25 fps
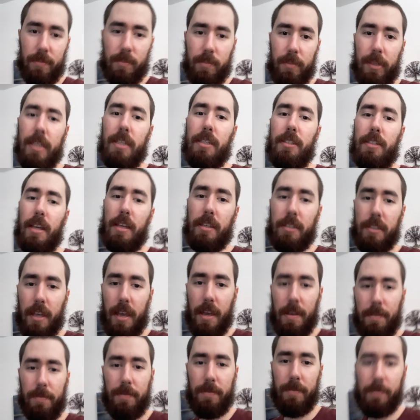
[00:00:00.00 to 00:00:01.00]
Please stay
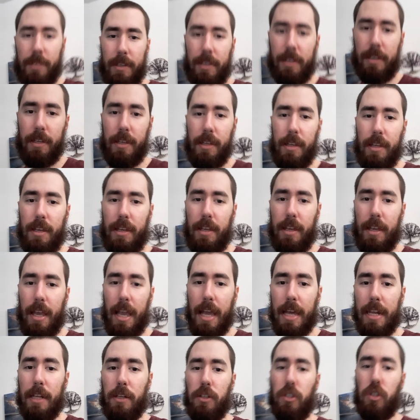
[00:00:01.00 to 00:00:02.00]
safe
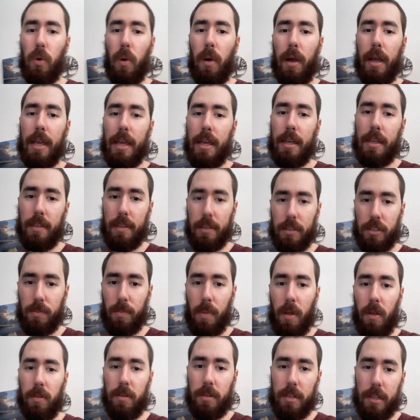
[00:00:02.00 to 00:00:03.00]
and enjoy the
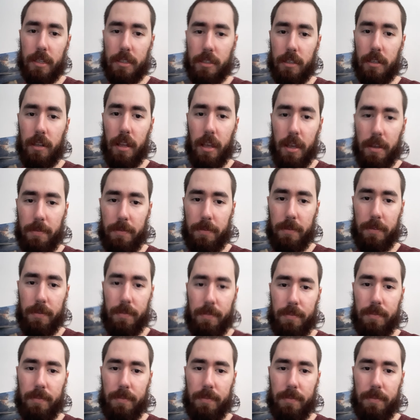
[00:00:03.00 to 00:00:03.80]
smaller things in life.